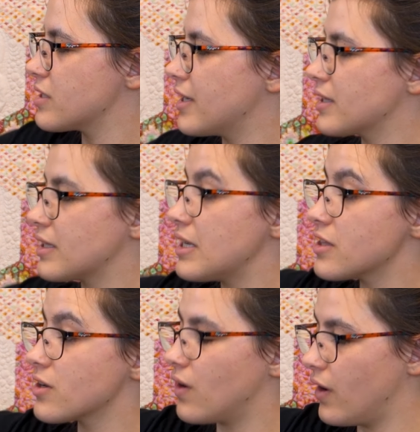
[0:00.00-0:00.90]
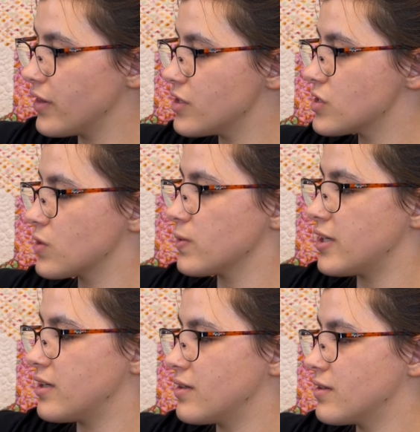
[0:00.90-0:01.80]
length either on the
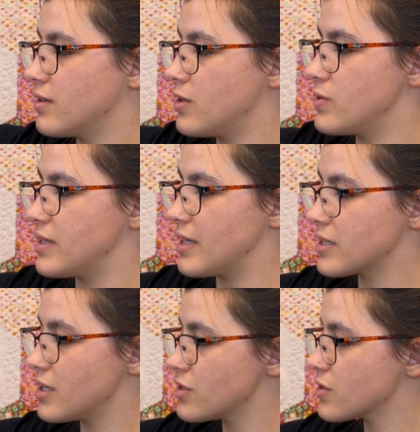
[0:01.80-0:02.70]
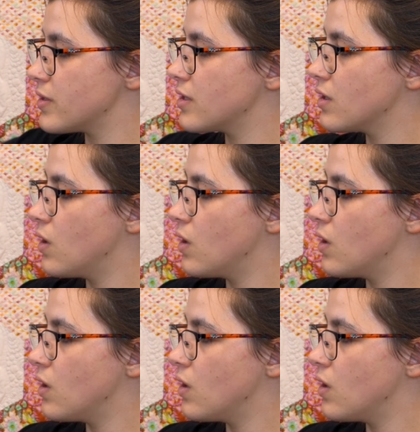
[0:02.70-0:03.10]
screen using the touch screen,